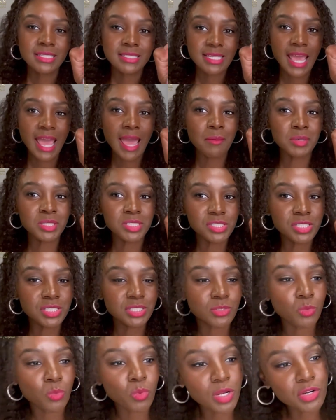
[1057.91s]
Tabby,
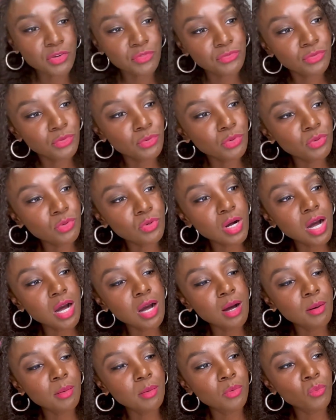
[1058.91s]
she's a
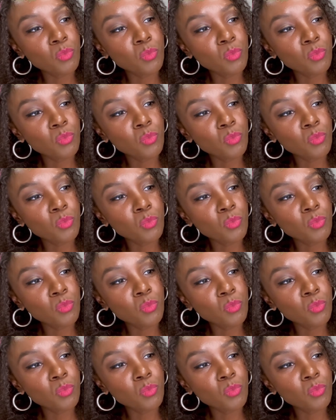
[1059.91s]
wonderful,